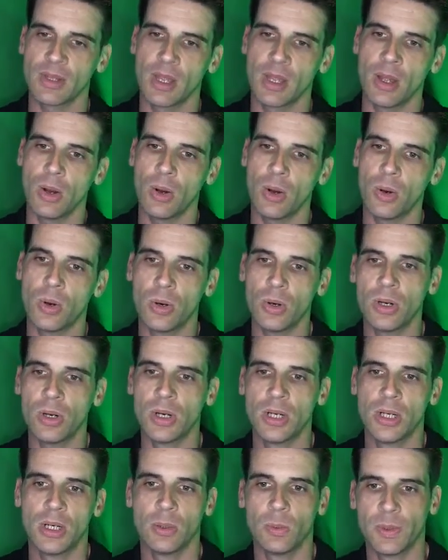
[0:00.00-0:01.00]
Or
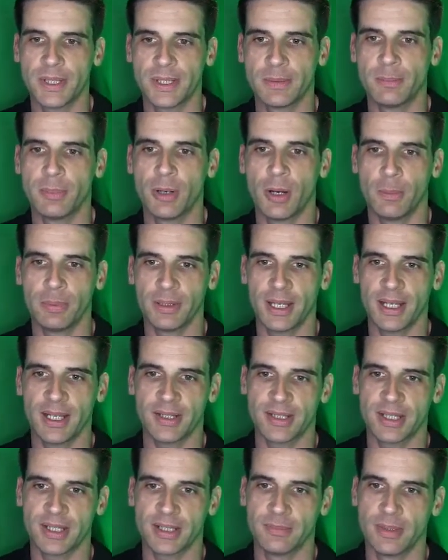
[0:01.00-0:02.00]
we can populate
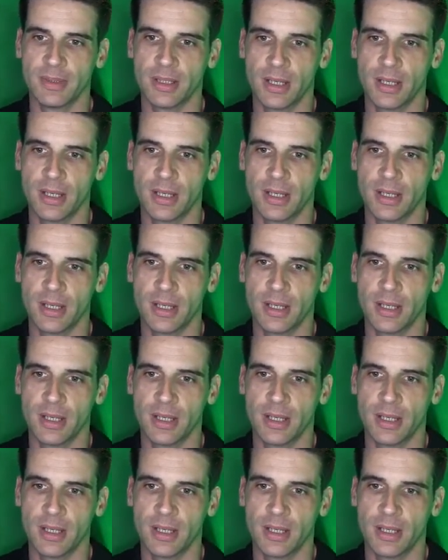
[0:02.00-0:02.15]
some